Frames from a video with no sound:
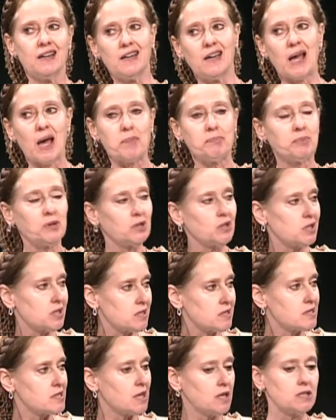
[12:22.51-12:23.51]

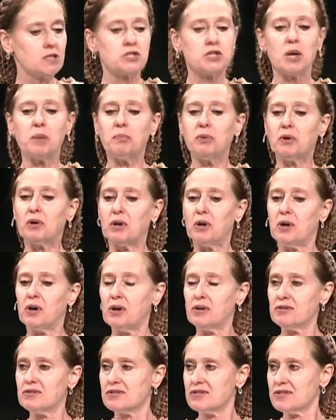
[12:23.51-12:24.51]
napkins and
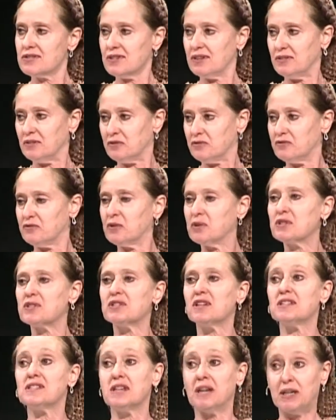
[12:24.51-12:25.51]
tablecloths for
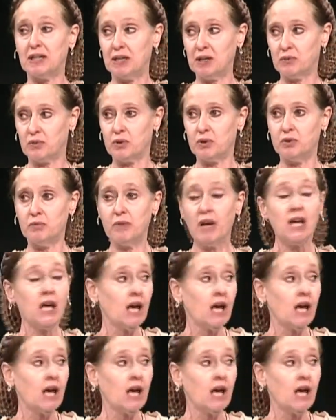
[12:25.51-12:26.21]
the dining room.